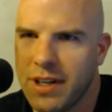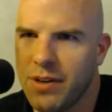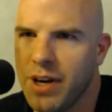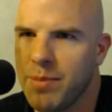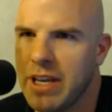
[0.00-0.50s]

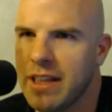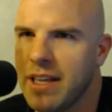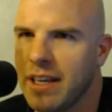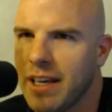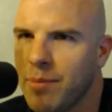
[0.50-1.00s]
You know what I
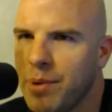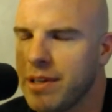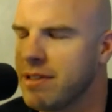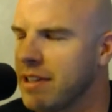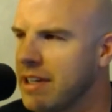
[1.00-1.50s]
mean? Than getting
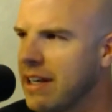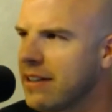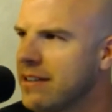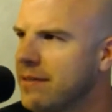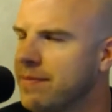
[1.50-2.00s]
punched and
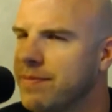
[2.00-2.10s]
kicked.